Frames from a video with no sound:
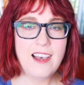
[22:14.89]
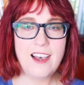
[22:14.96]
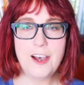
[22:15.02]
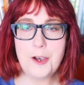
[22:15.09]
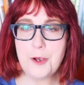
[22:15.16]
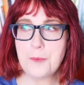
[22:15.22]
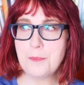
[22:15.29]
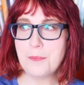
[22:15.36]

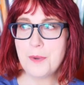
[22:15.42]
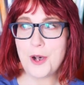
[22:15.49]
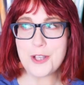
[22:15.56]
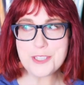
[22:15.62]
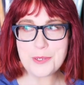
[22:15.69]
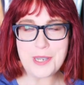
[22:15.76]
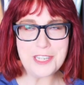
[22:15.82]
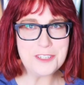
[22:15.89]

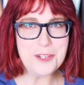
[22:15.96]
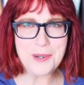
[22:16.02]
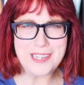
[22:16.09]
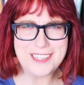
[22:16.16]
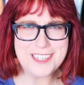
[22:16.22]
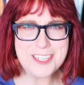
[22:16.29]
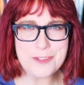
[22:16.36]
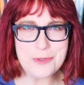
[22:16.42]
Also, I had no
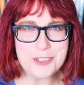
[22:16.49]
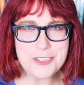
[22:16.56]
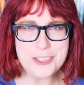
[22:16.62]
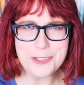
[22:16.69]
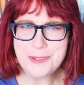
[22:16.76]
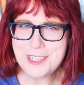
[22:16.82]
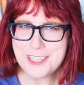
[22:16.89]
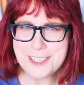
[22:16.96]
idea she was
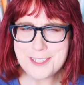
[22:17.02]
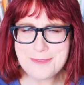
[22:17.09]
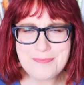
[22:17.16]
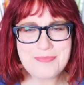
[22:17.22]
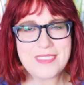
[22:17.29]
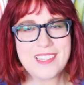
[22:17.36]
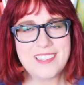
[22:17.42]
Jewish.